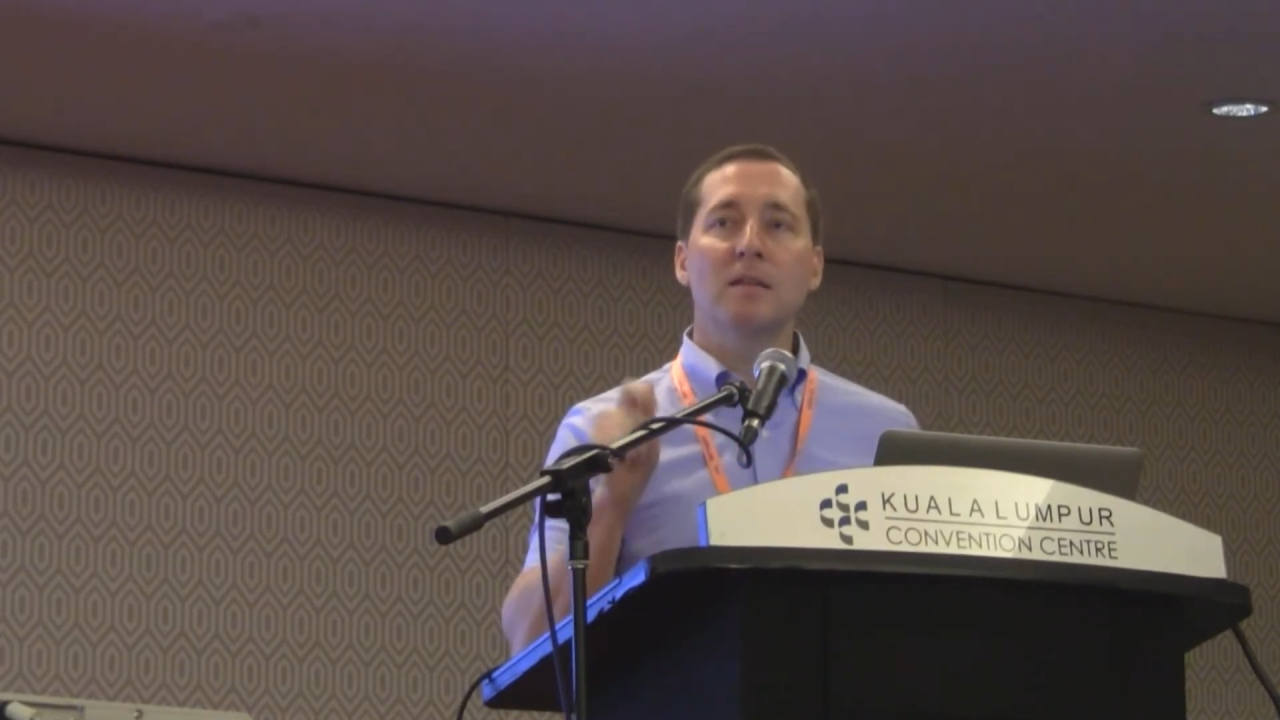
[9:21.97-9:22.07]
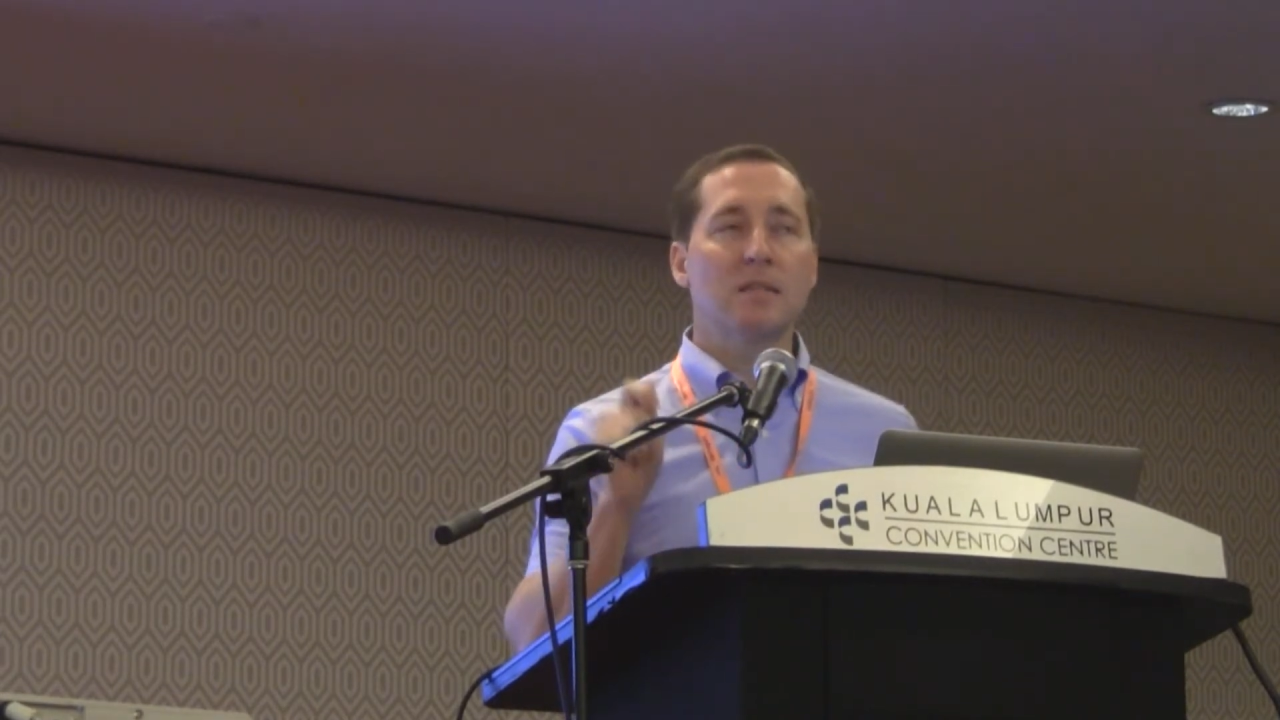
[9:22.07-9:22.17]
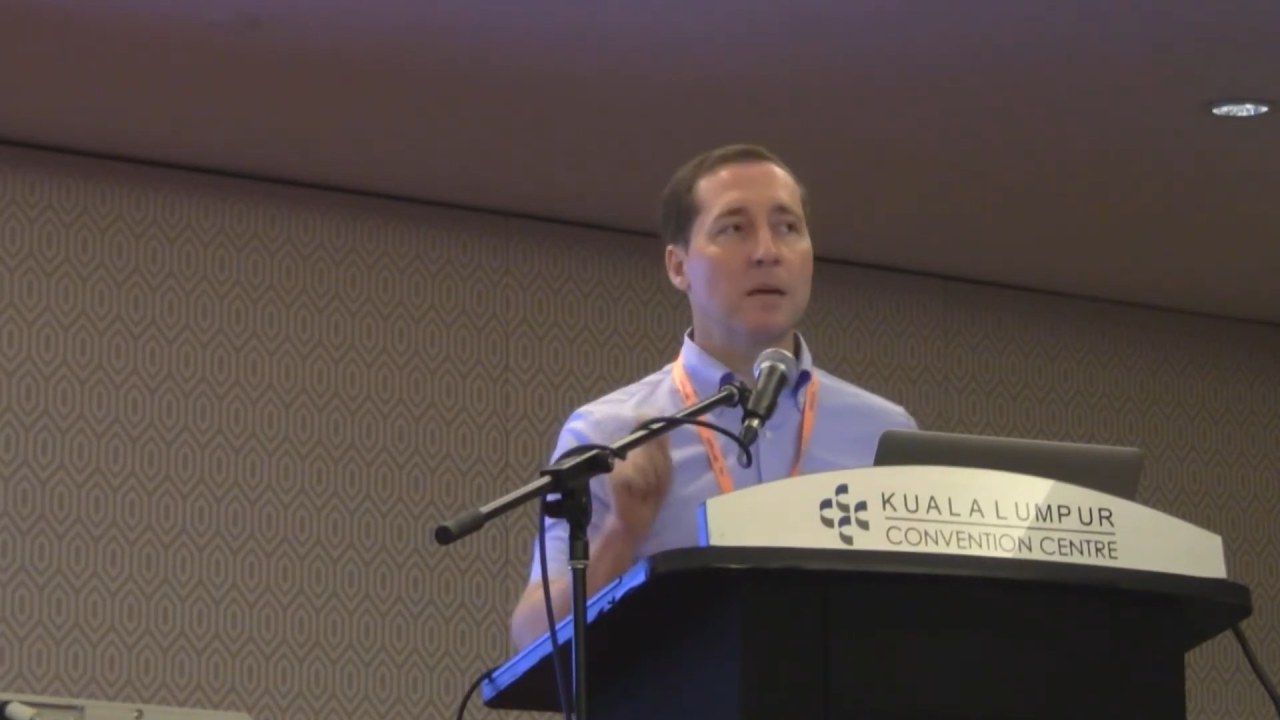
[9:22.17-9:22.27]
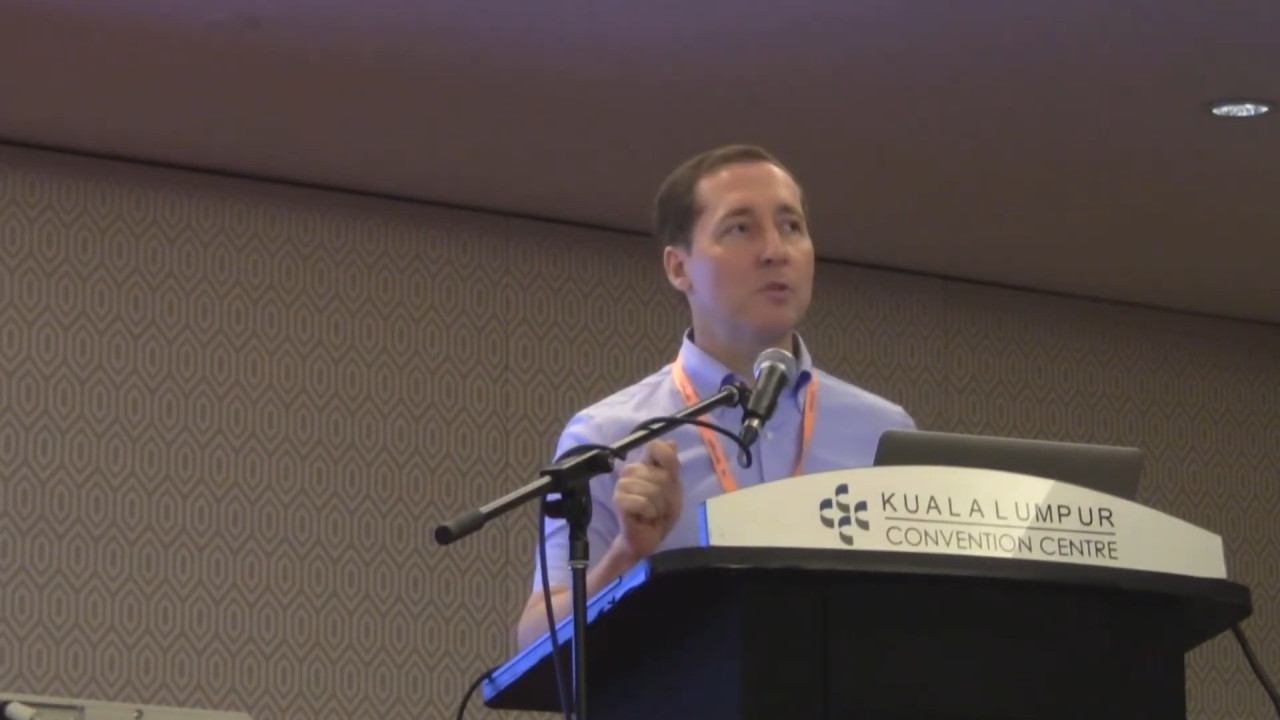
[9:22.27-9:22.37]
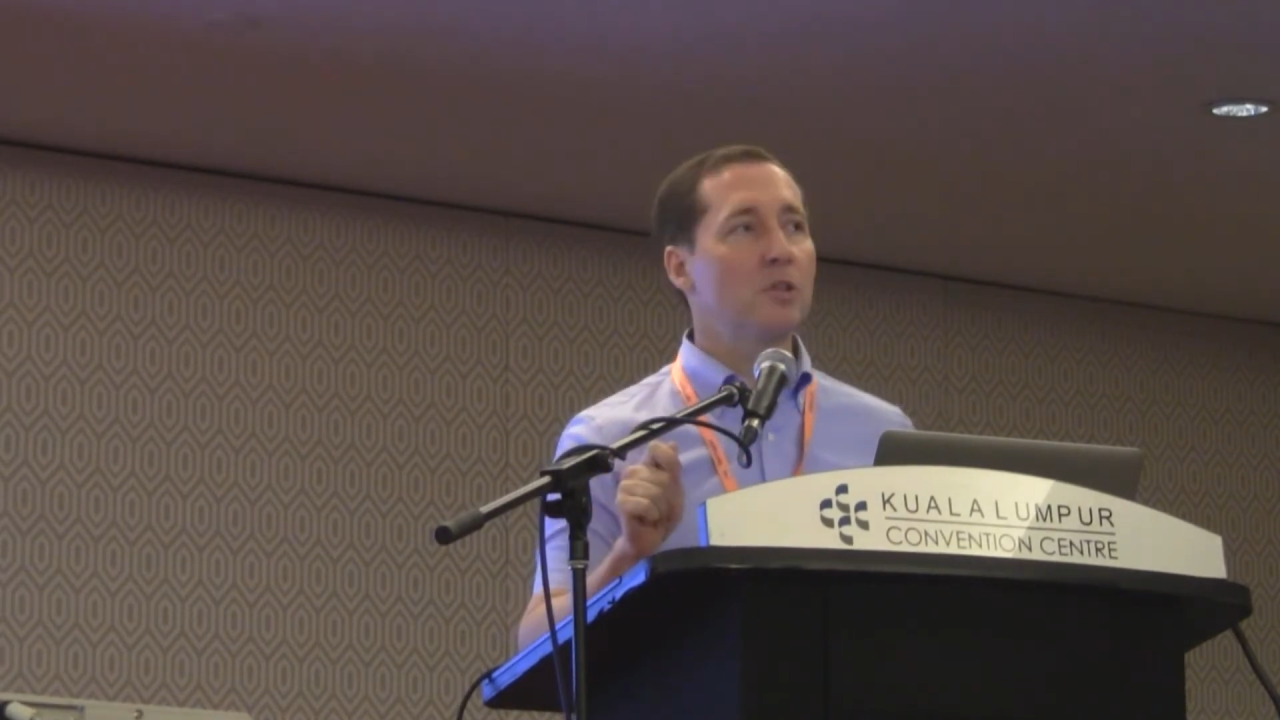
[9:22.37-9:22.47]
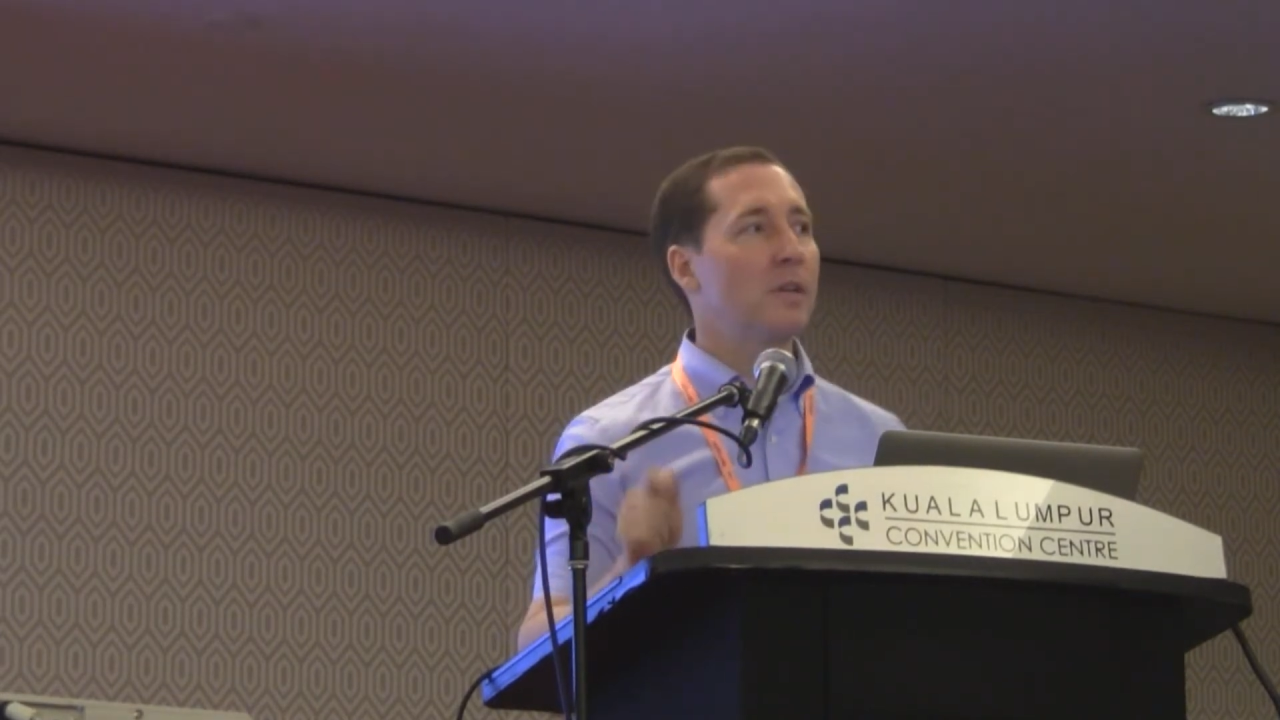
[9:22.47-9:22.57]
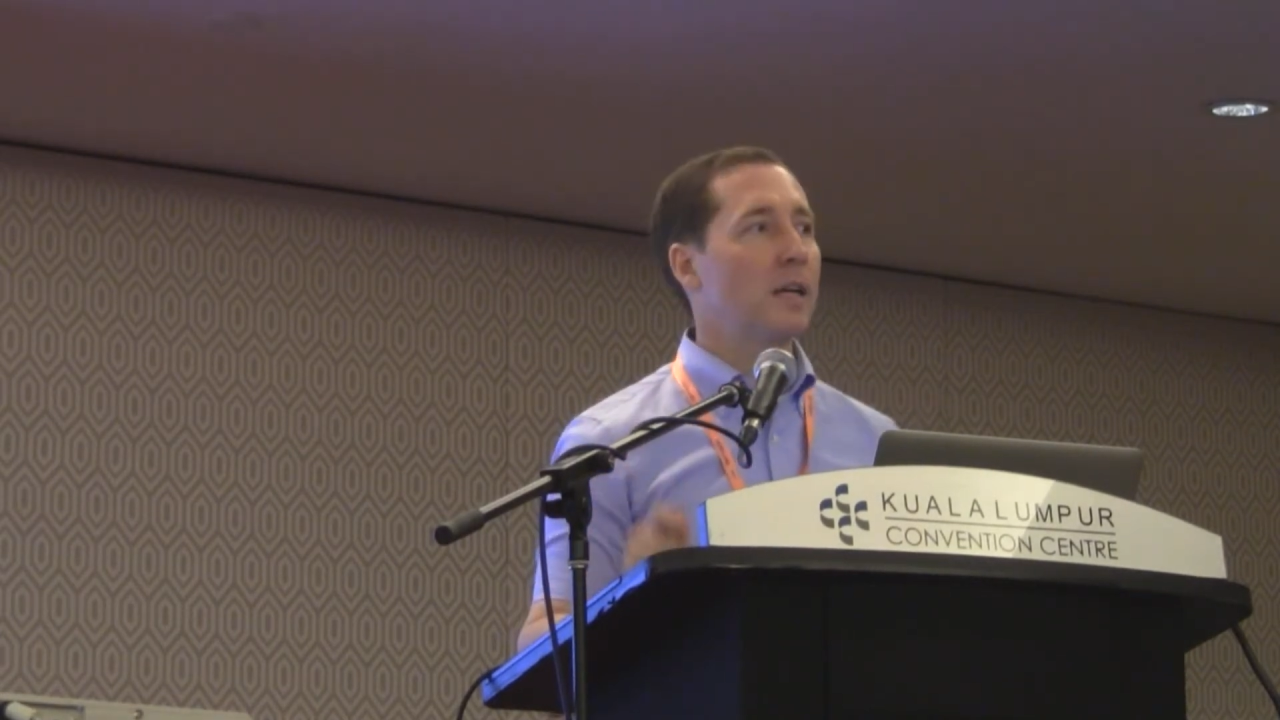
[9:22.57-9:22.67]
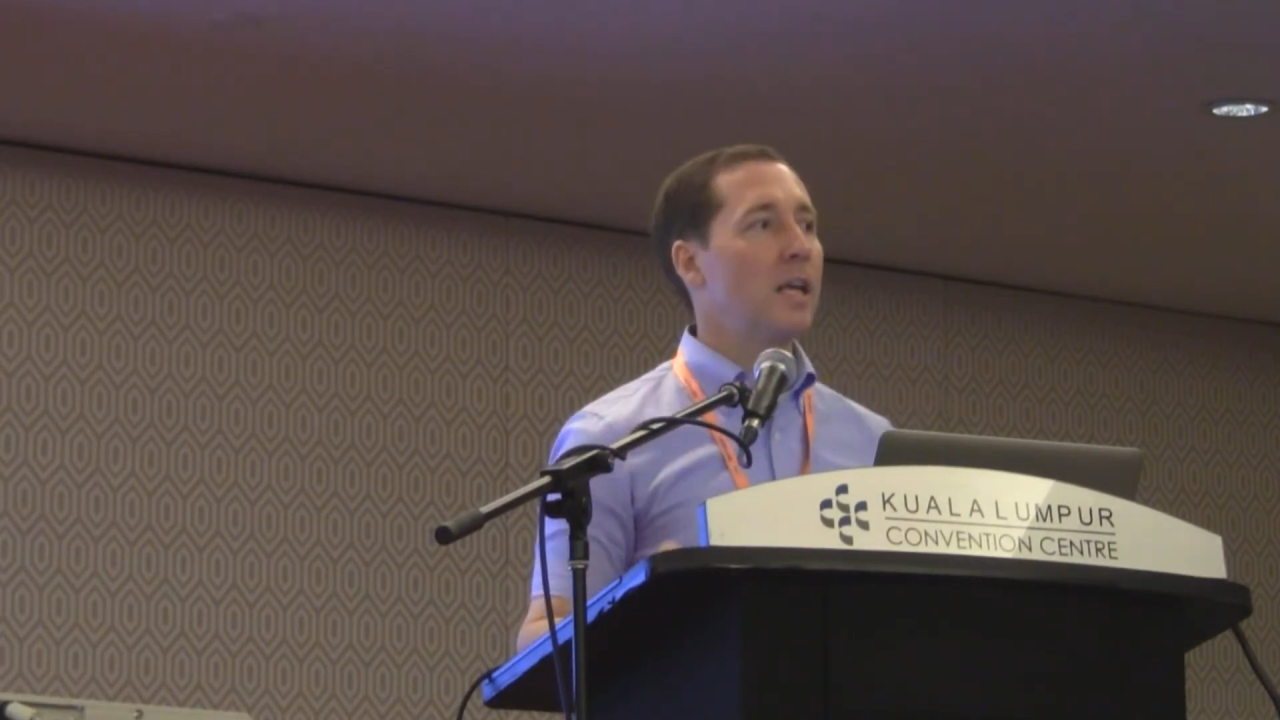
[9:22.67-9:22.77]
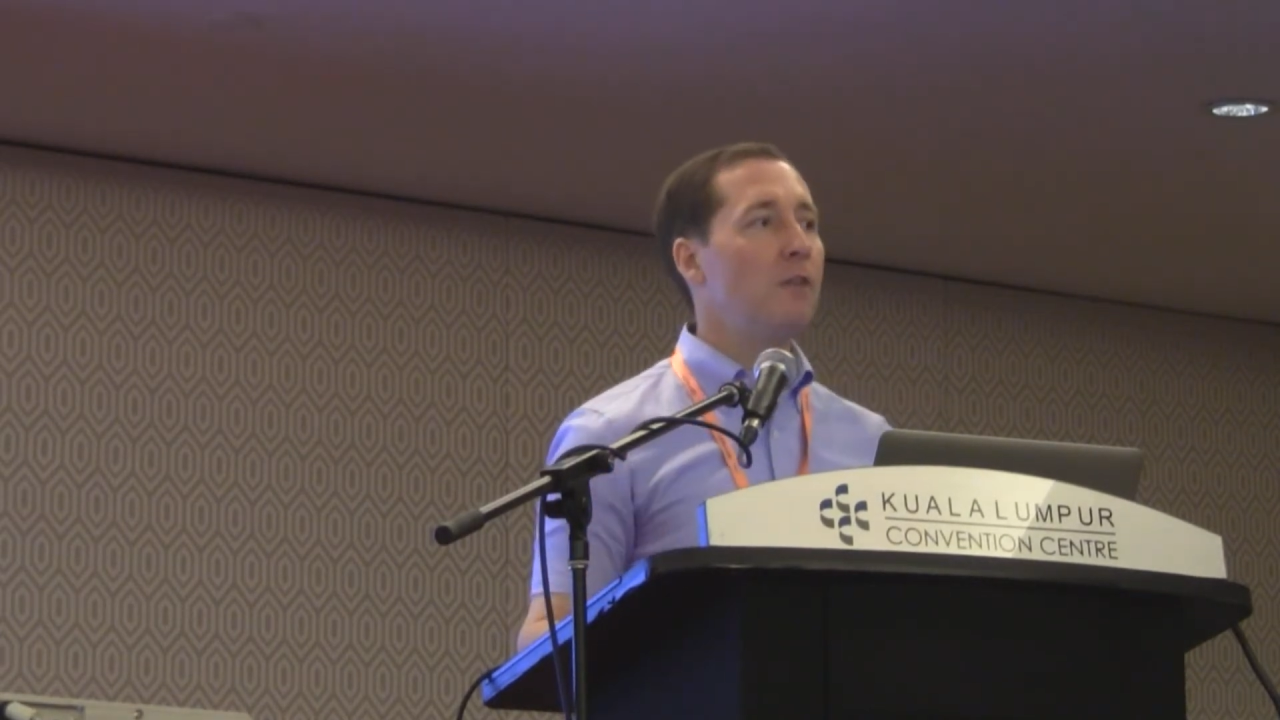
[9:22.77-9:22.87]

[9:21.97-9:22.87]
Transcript: assumption that